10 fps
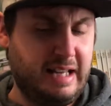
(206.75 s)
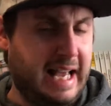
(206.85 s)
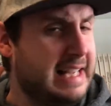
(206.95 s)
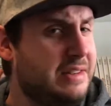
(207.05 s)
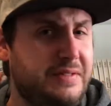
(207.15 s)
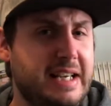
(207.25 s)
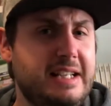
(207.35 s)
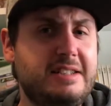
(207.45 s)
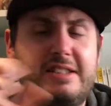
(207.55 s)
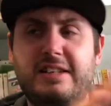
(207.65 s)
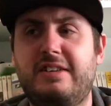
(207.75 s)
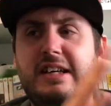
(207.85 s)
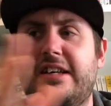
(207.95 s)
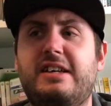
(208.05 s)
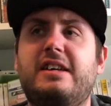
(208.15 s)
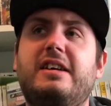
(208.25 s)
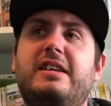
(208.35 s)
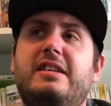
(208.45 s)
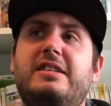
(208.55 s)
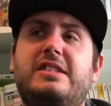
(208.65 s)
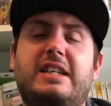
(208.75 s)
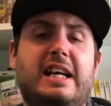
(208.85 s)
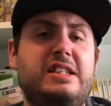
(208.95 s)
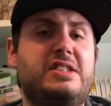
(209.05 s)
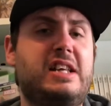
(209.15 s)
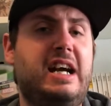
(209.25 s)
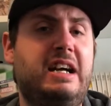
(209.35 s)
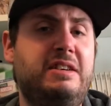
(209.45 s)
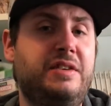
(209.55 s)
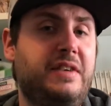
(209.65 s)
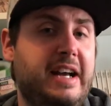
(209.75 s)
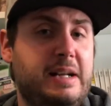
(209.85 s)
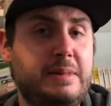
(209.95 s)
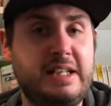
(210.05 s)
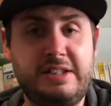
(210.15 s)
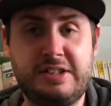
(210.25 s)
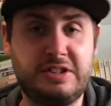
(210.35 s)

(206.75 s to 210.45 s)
head thing that scans the area for enemies.